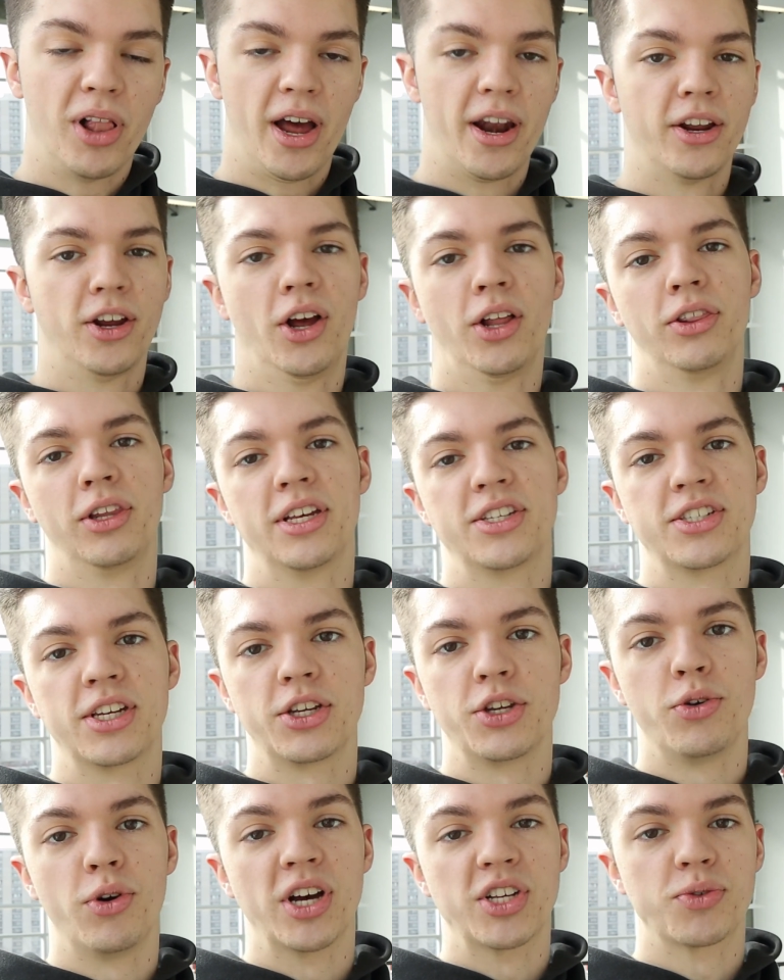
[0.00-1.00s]
planning on
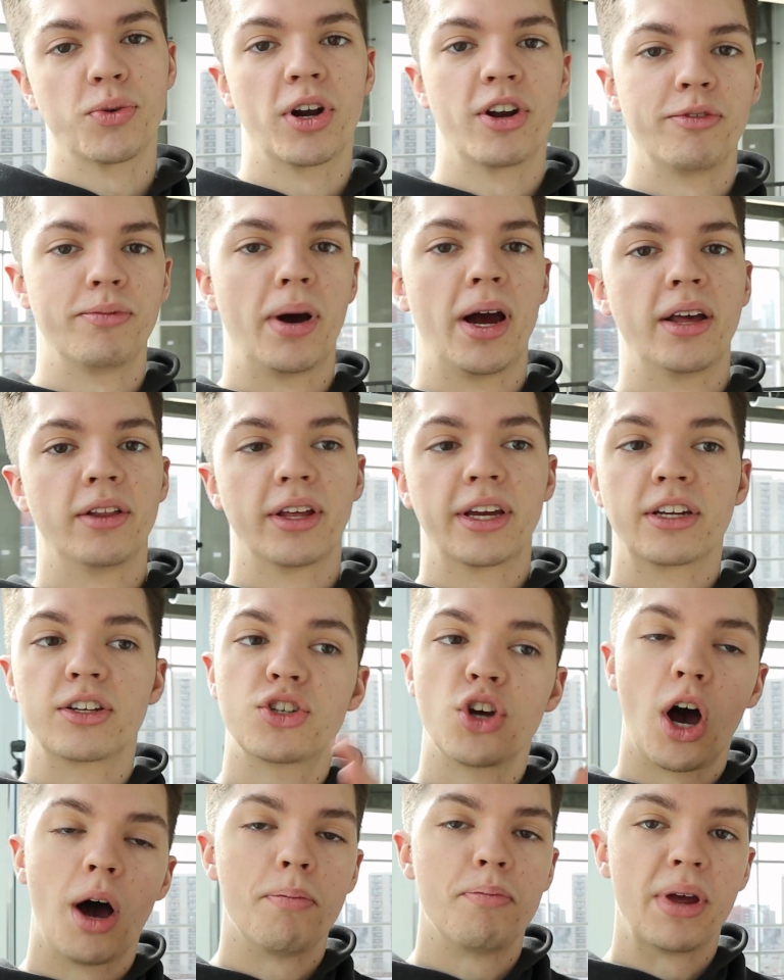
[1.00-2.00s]
listing you as one of my
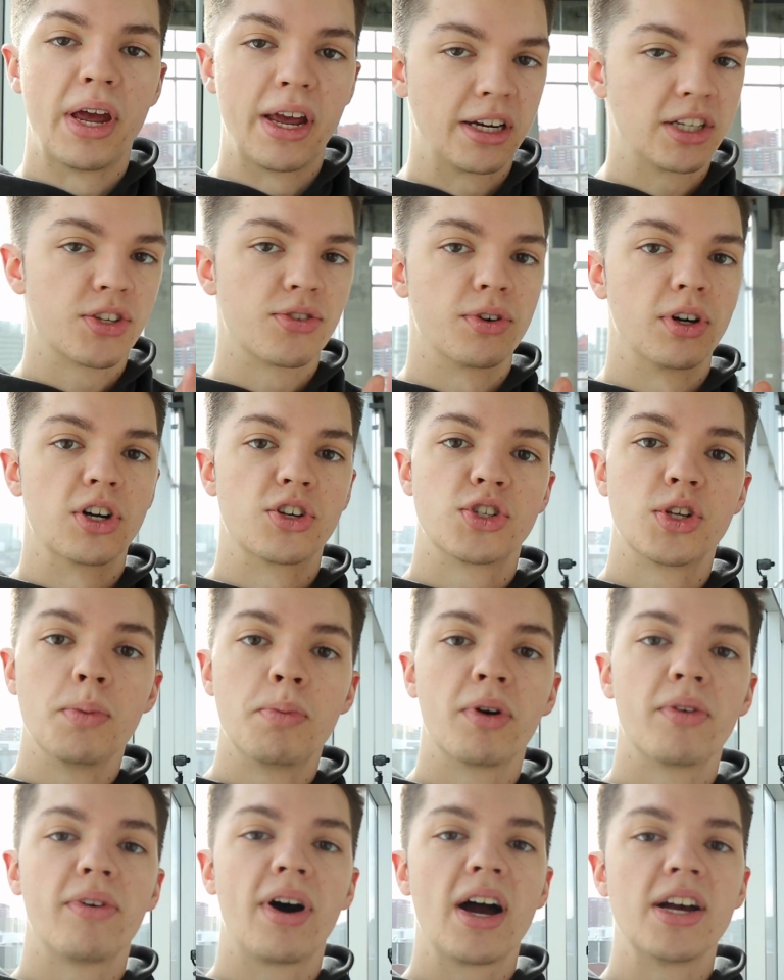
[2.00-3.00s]
top picks for a
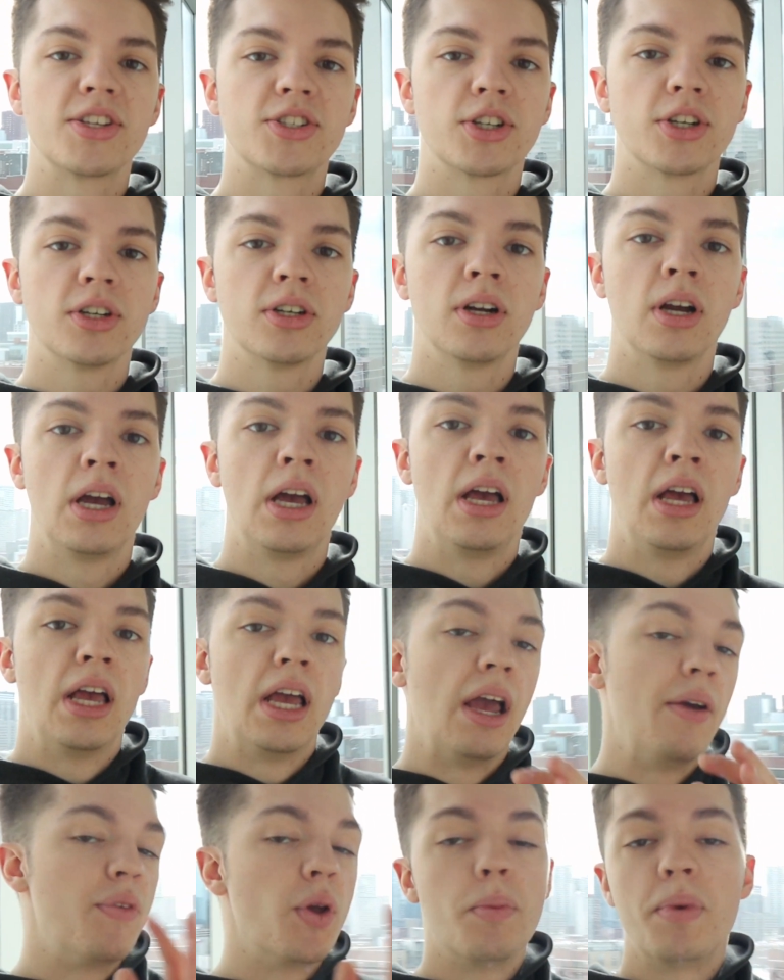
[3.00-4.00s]
supervisor.
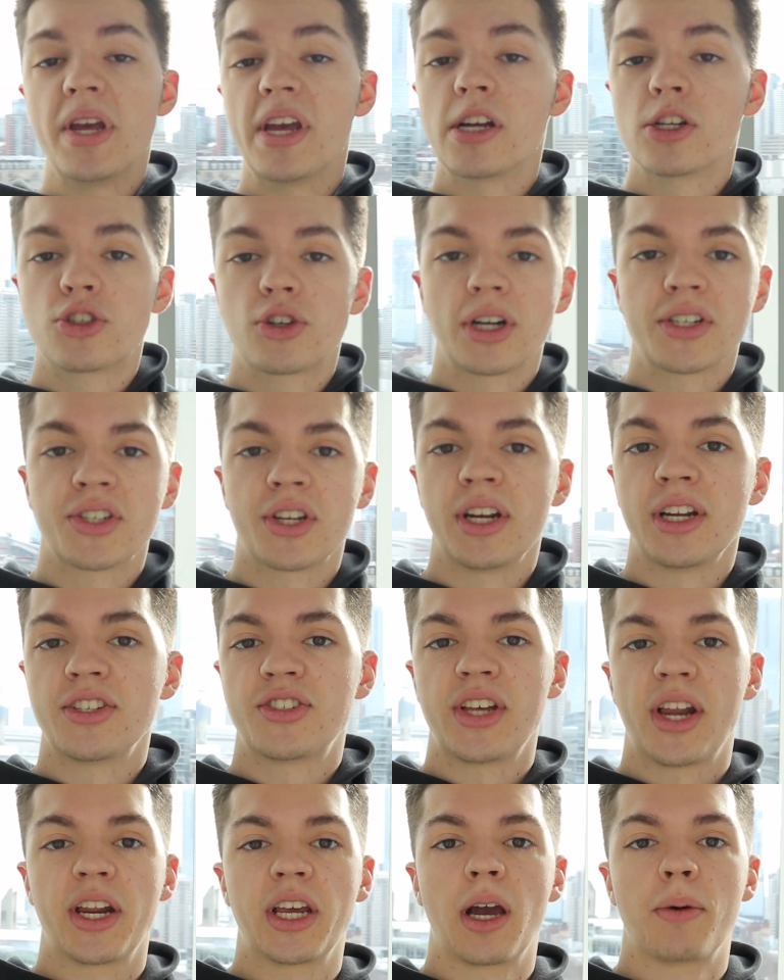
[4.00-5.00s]
If you'd be interested in
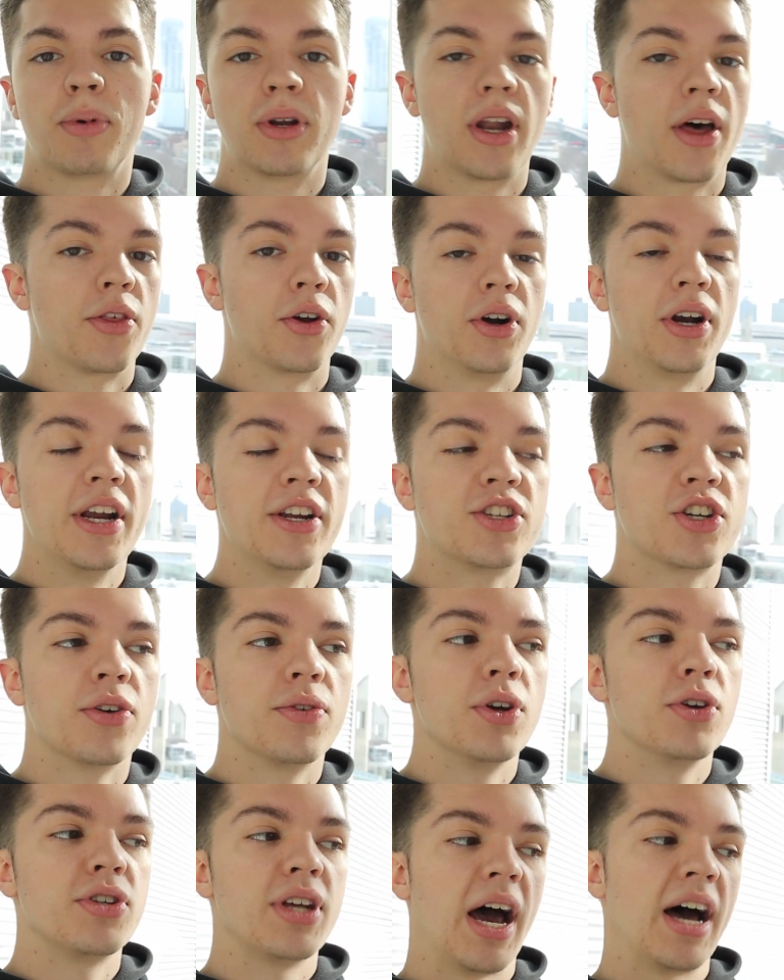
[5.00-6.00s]
setting up another
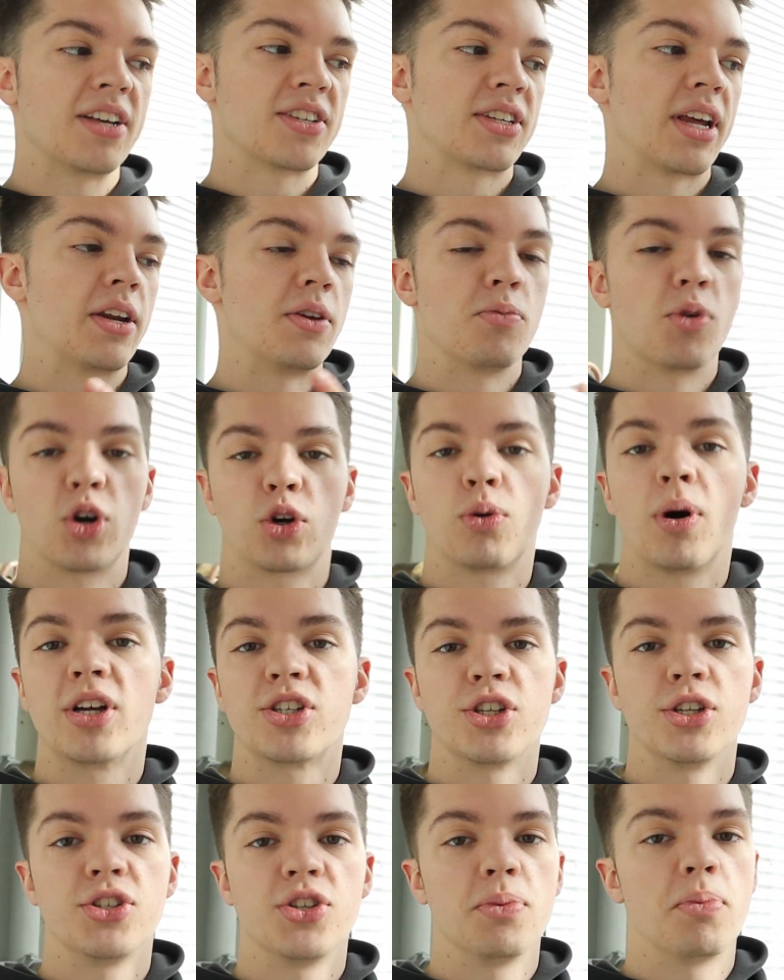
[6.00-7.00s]
interview to ask any more
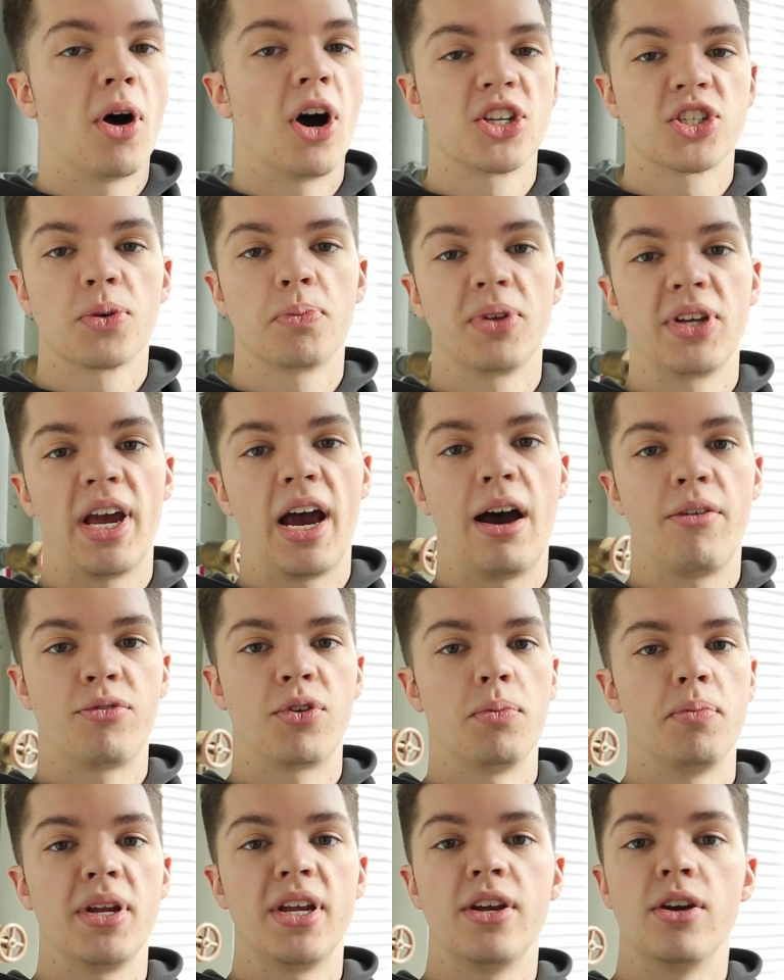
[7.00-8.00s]
questions you possibly
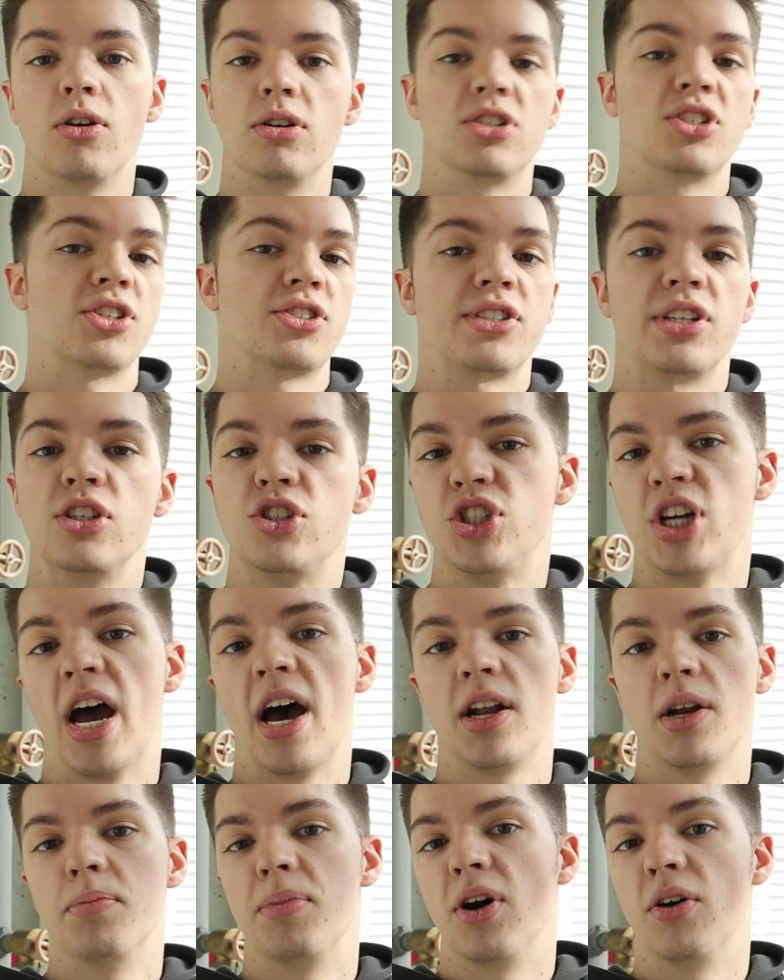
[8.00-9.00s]
have for me, or just to
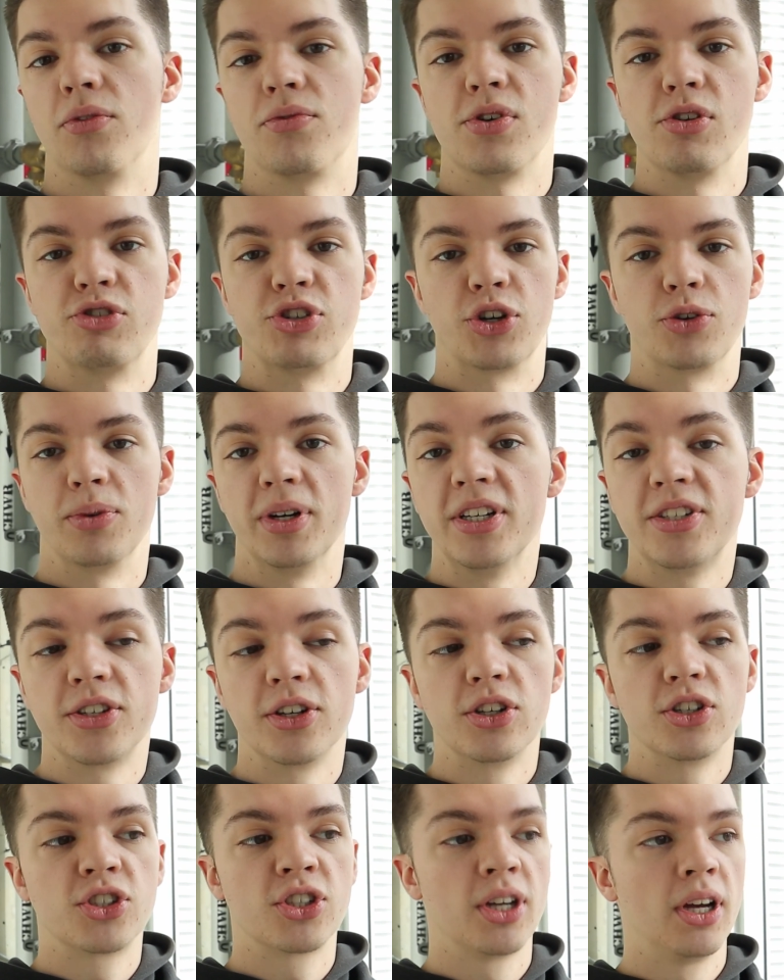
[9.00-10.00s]
chat about future
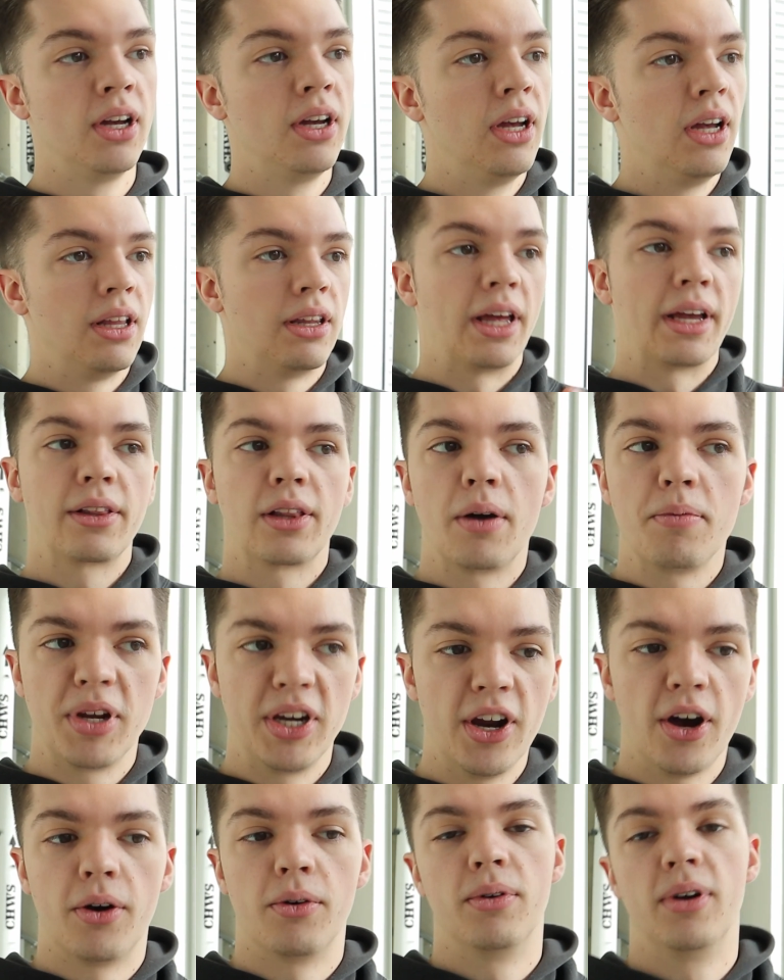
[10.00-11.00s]
research, let
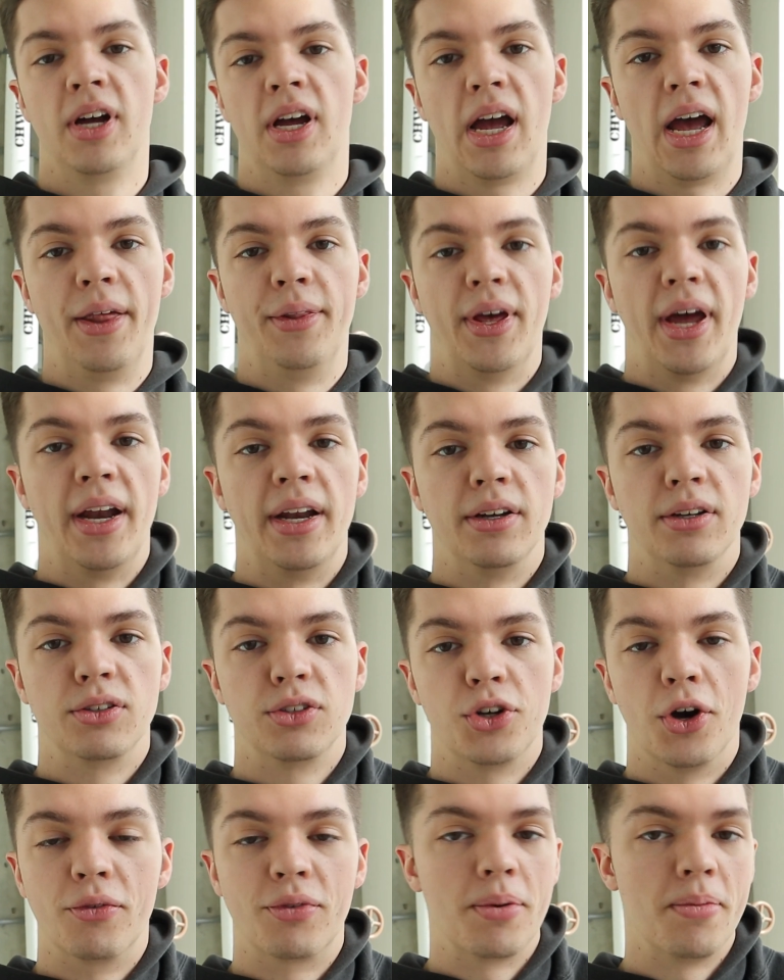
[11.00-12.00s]
me know, and
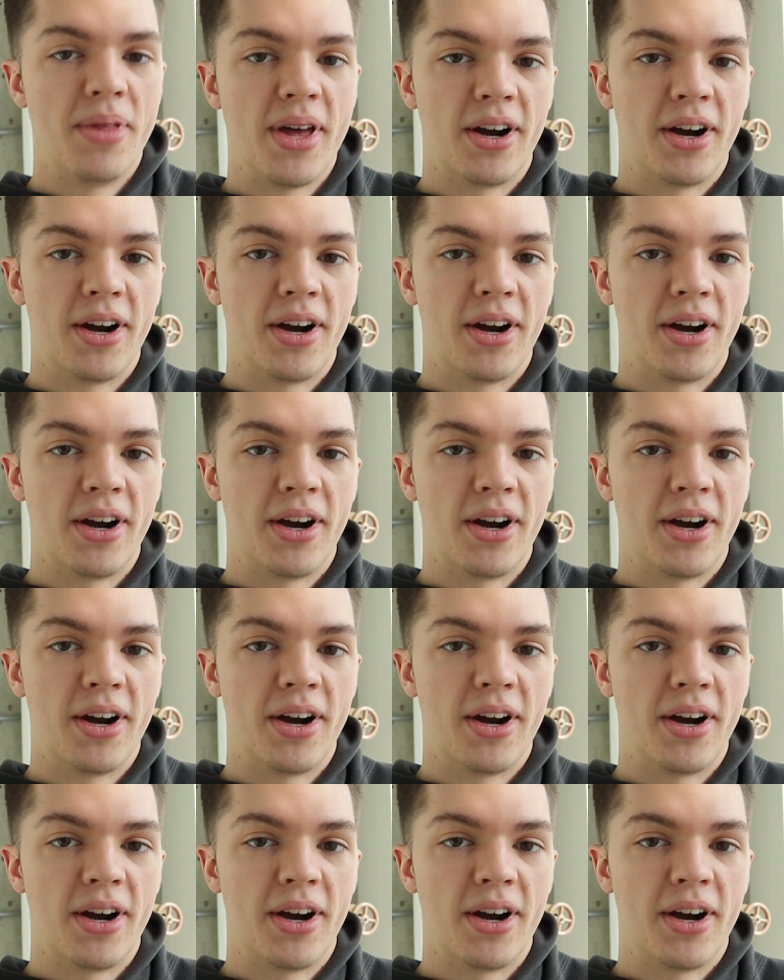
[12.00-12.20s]
then go from